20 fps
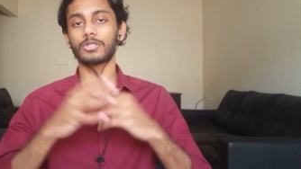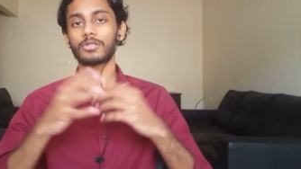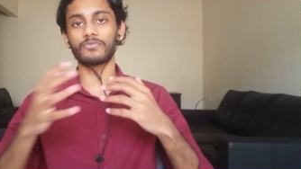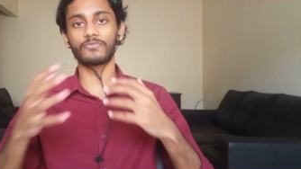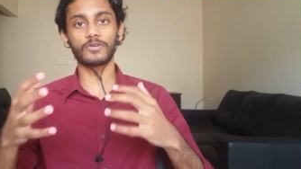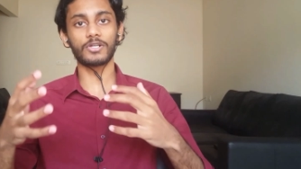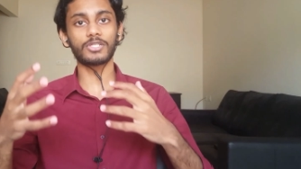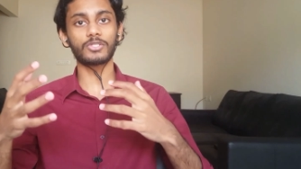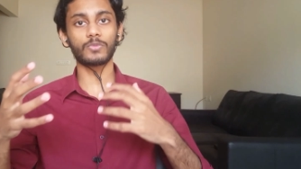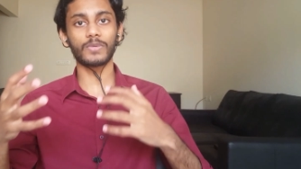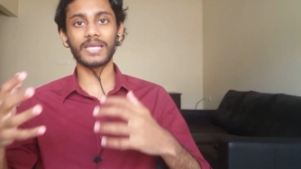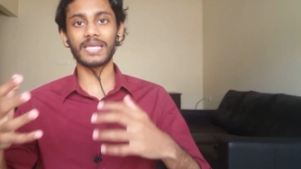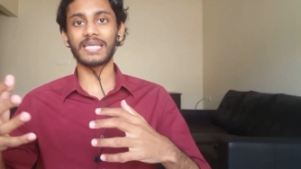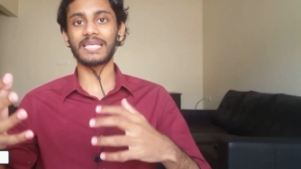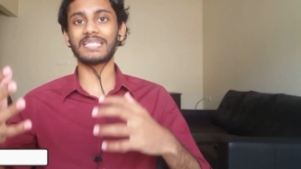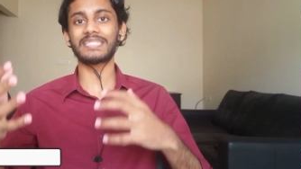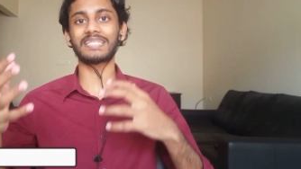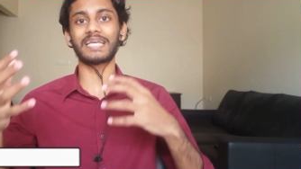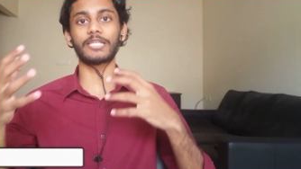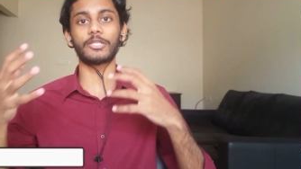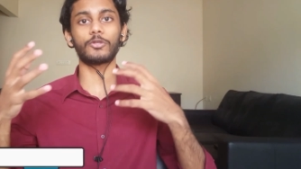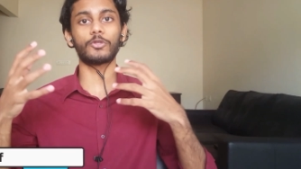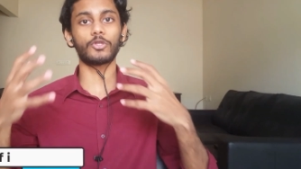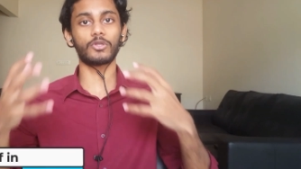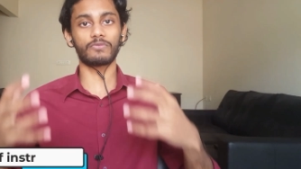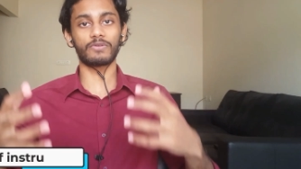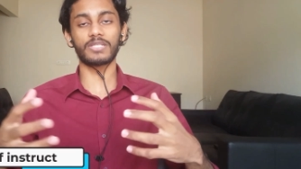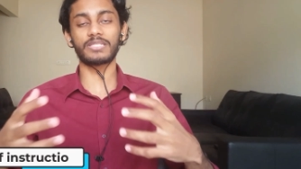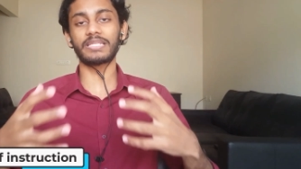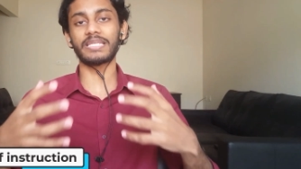So the first way is that, you know,
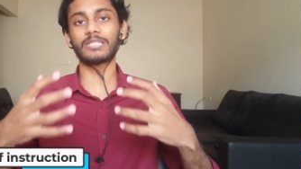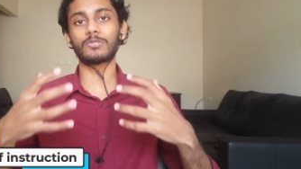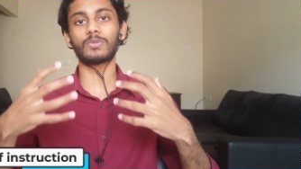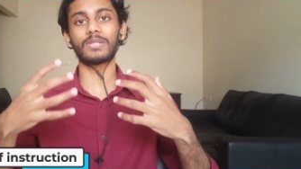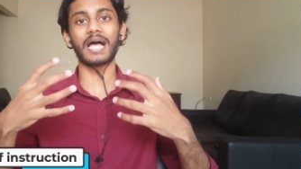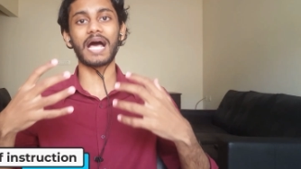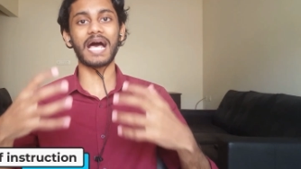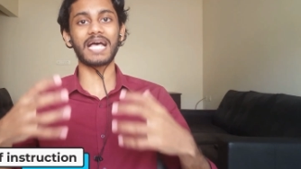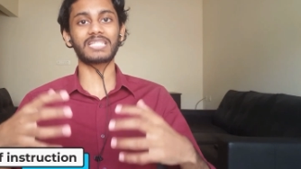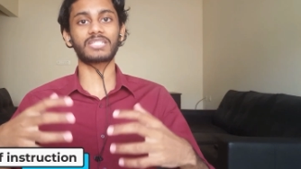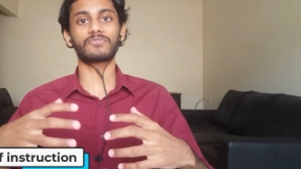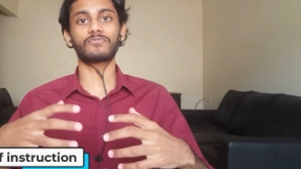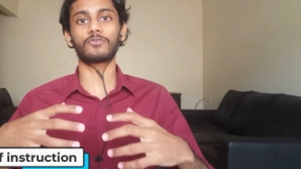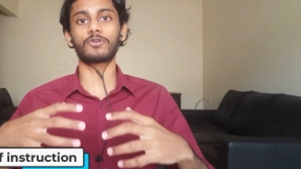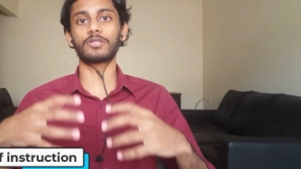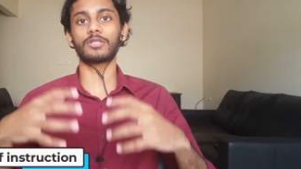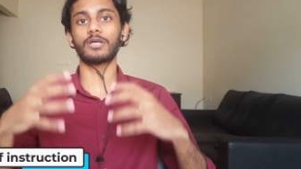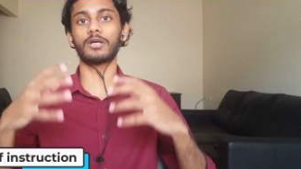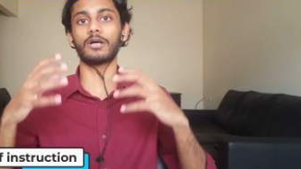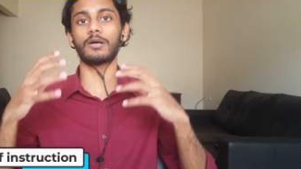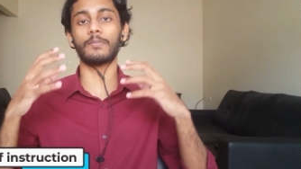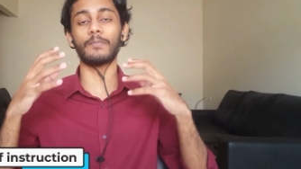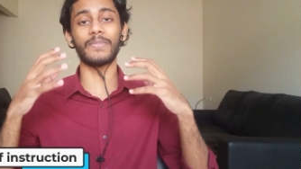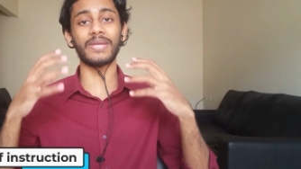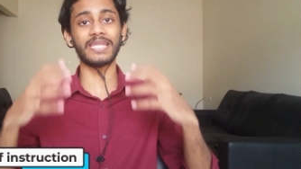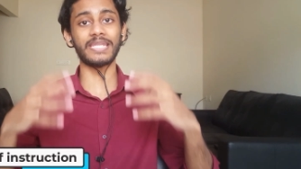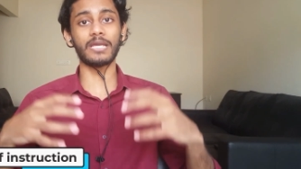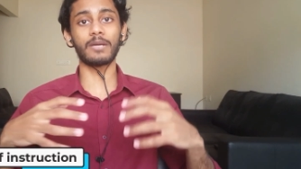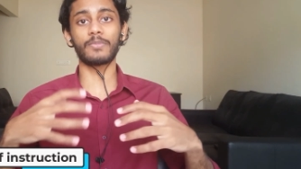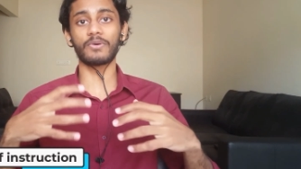universities will ask for the
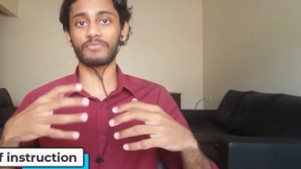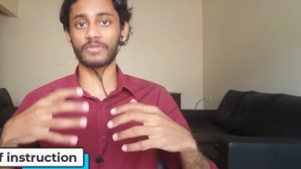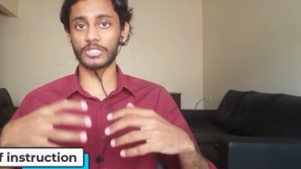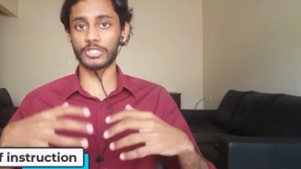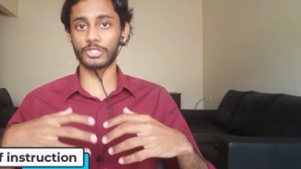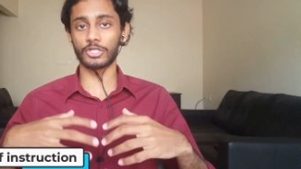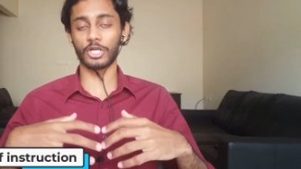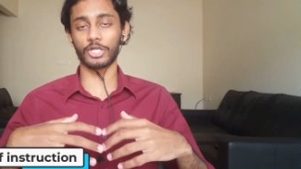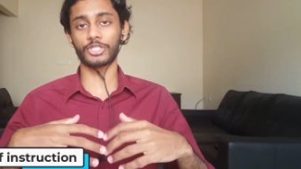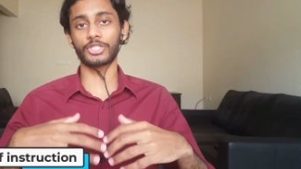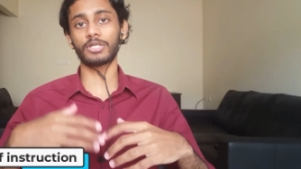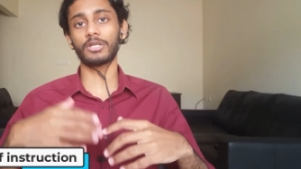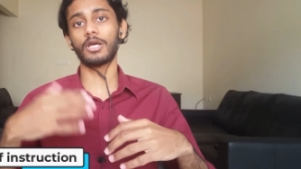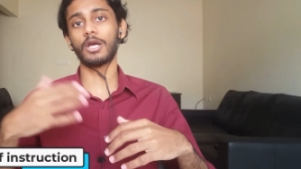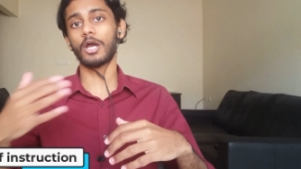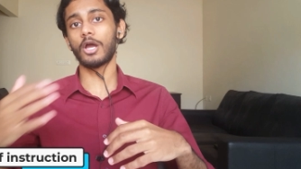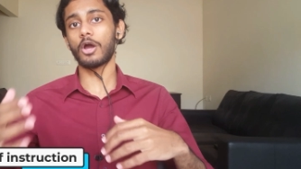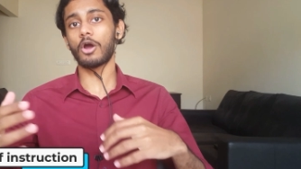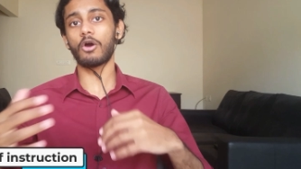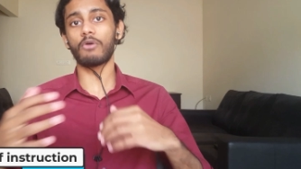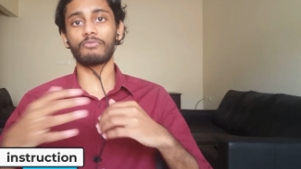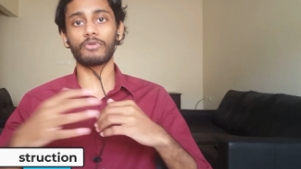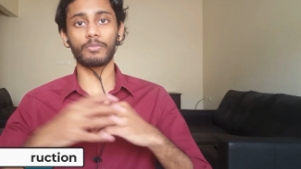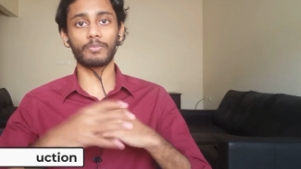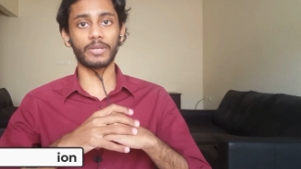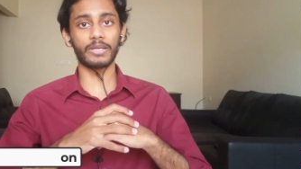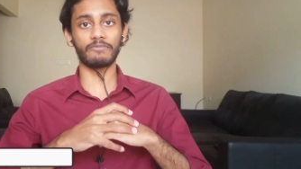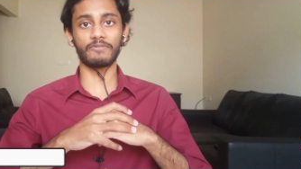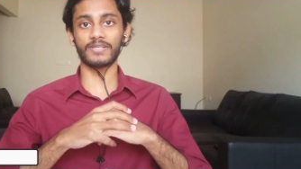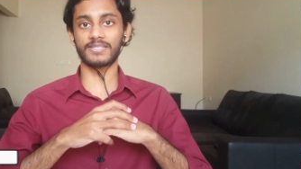medium of instruction of
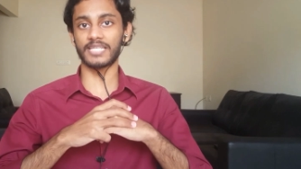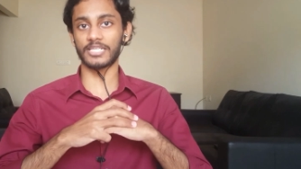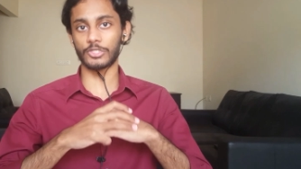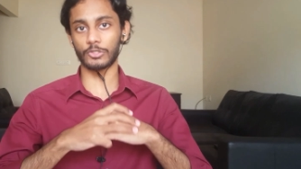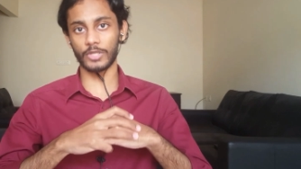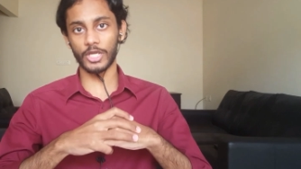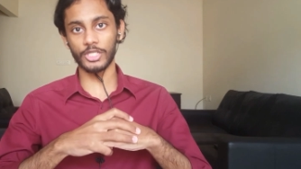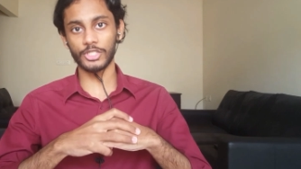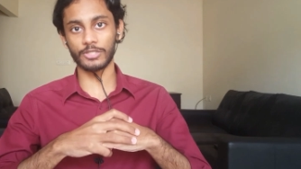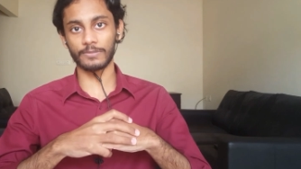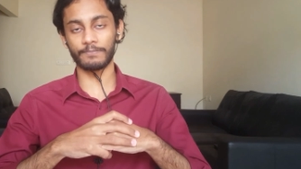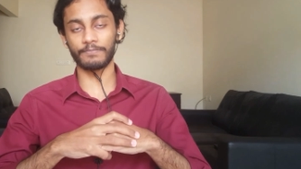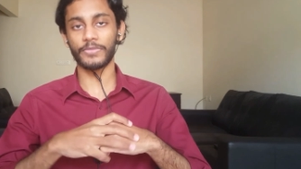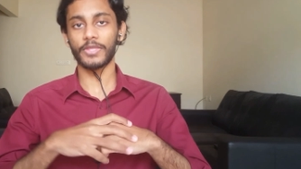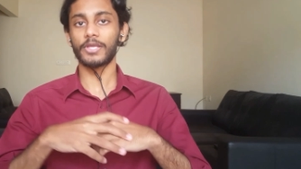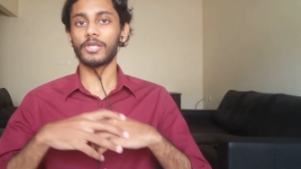your previous education.